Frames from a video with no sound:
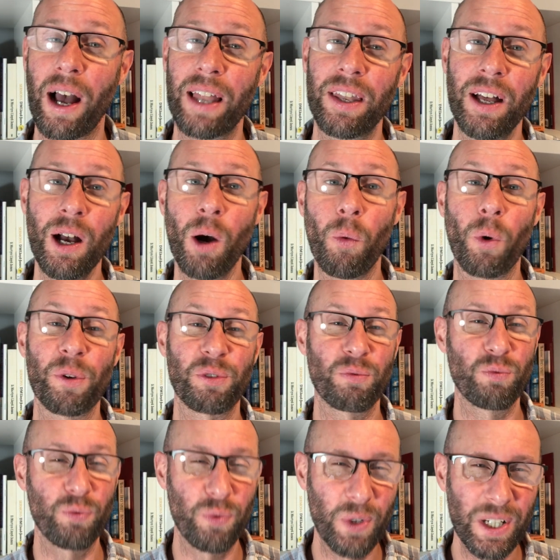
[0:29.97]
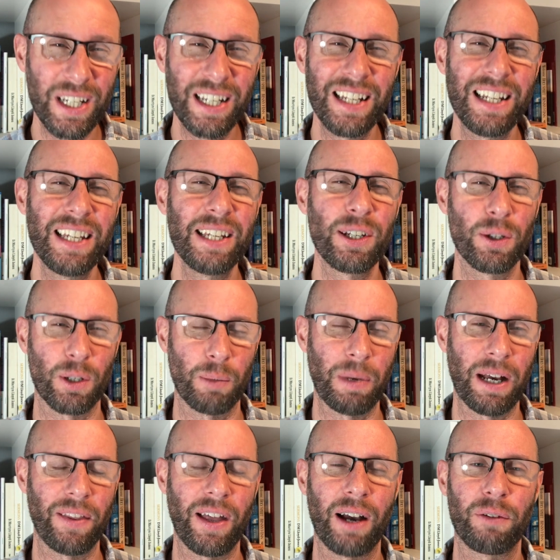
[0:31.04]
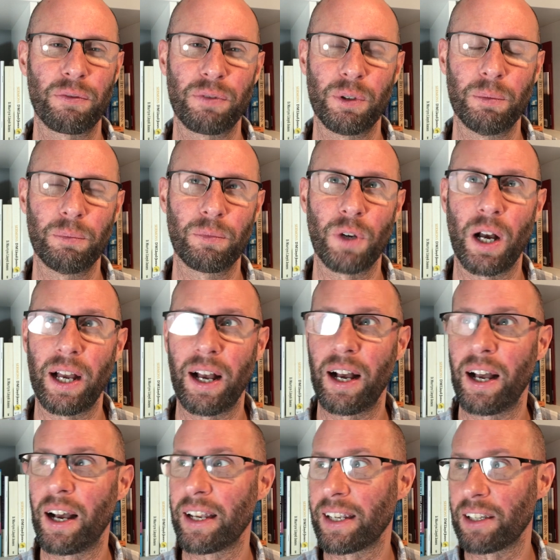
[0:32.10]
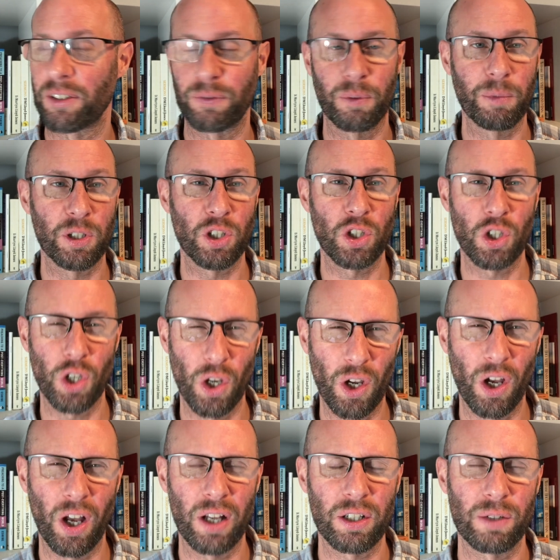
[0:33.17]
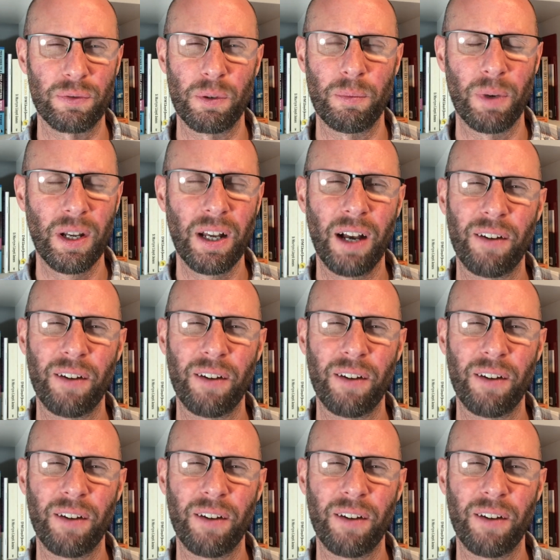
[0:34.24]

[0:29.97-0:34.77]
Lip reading: And what's really good about that, from I guess from a church, from